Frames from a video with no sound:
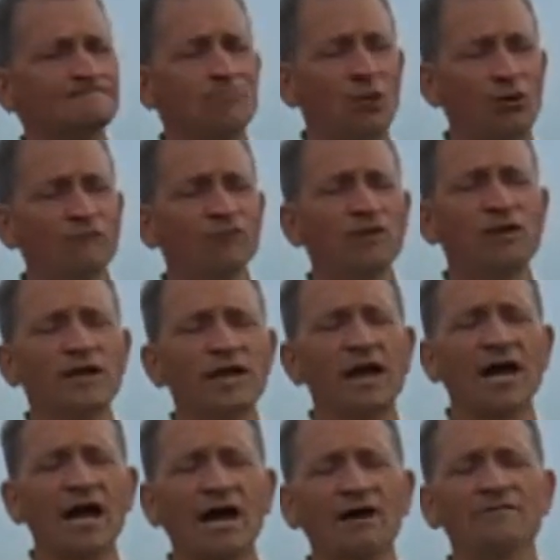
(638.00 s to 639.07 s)
hopefully
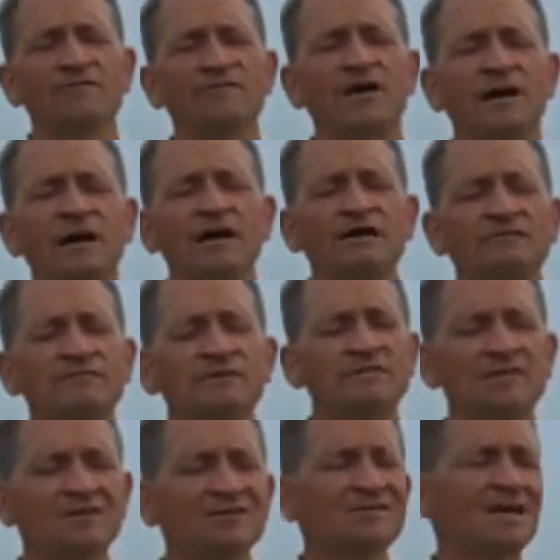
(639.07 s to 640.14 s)
have
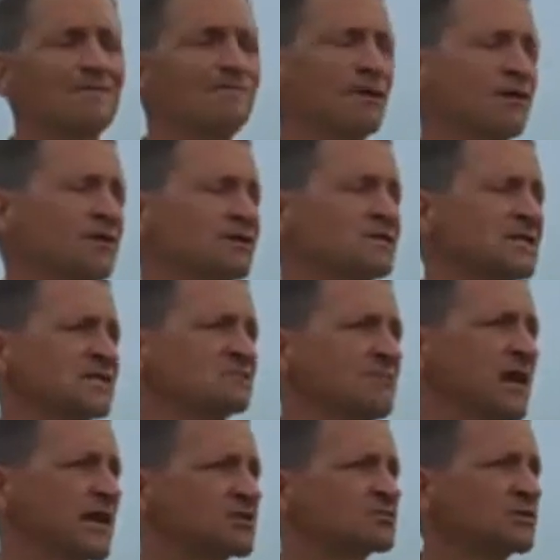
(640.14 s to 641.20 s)
facilitate better disease
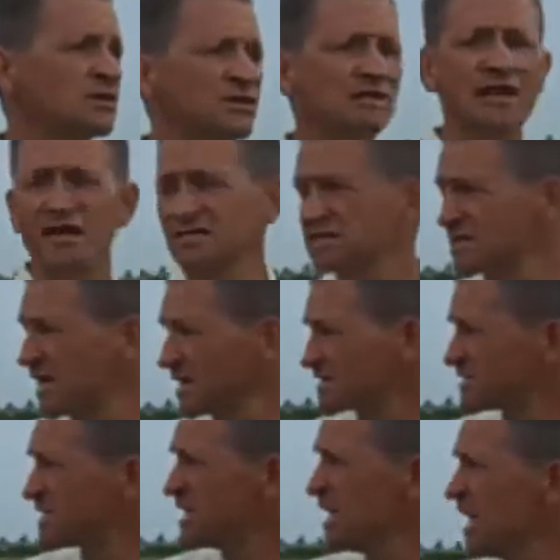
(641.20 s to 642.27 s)
management in that
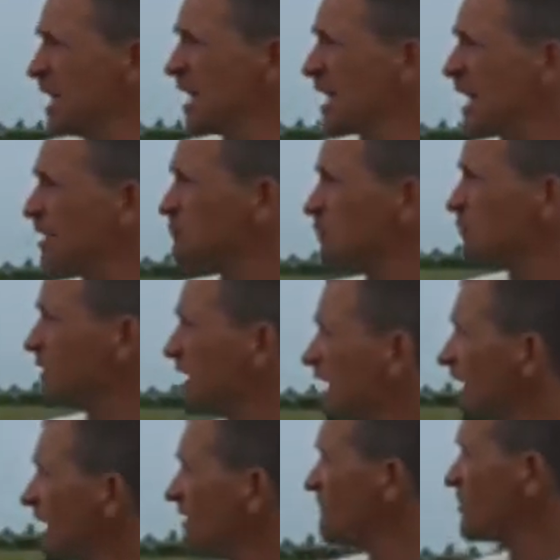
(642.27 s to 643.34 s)
sense. And what we
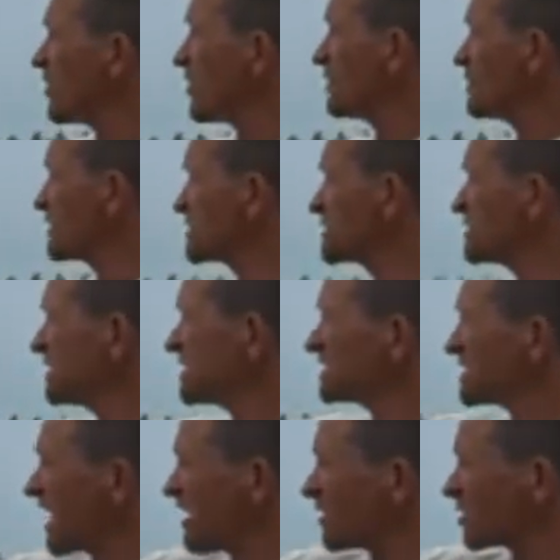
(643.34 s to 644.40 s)
have here on this
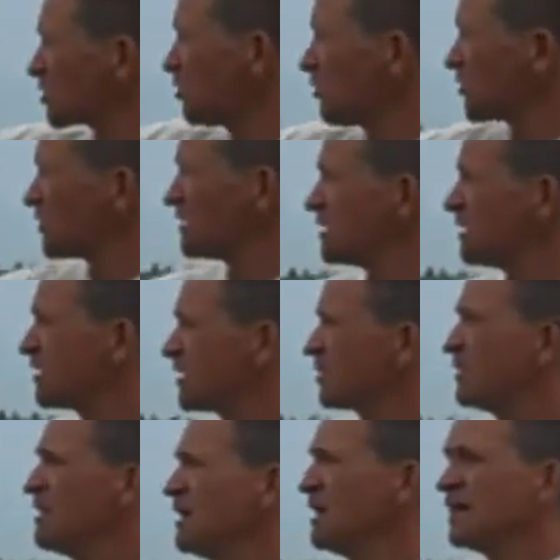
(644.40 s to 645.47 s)
outer corner
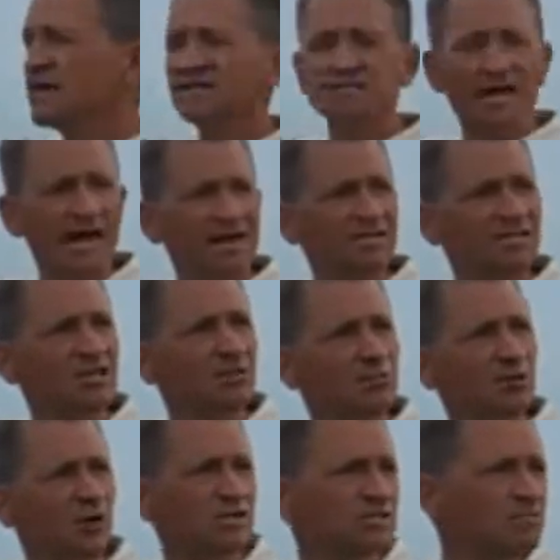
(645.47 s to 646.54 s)
here is actually a
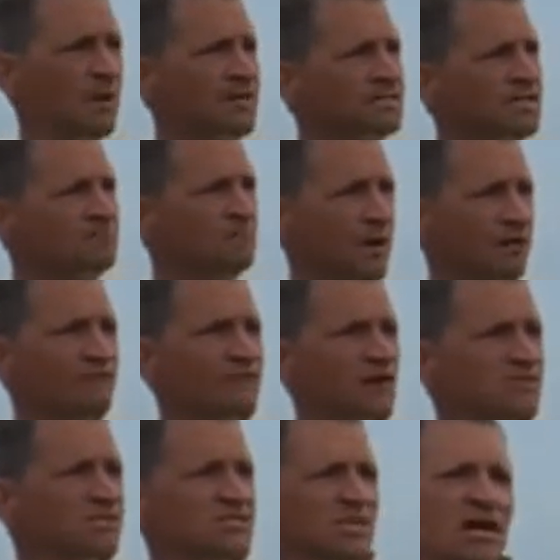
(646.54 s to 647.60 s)
row spacing by
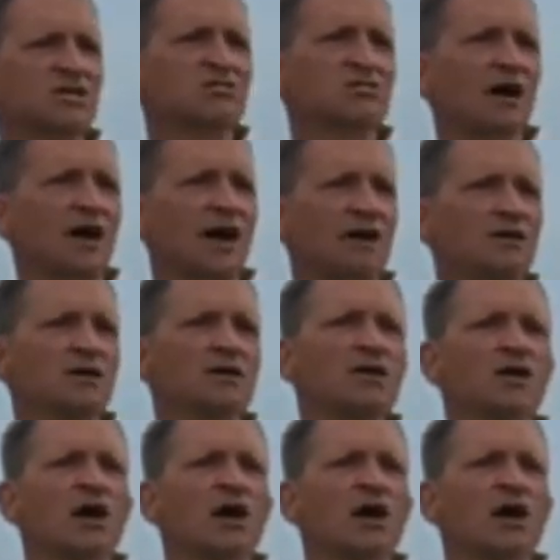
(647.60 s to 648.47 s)
fungicide trial.